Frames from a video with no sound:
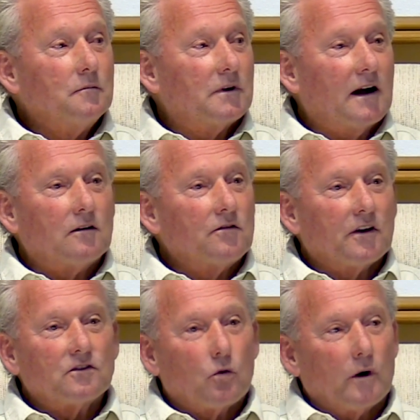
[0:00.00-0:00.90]
but I don't
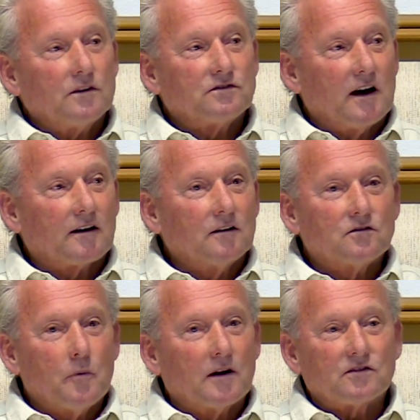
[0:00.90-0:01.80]
think 20
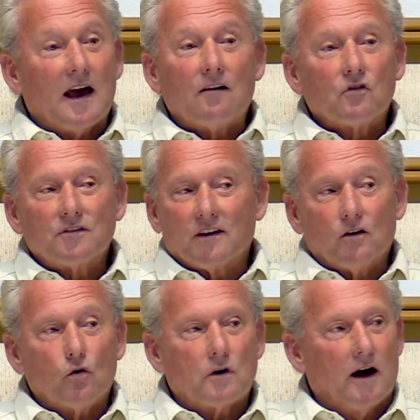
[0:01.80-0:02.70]
seconds makes
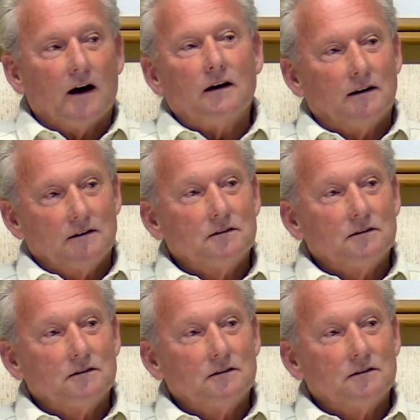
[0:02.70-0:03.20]
everything okay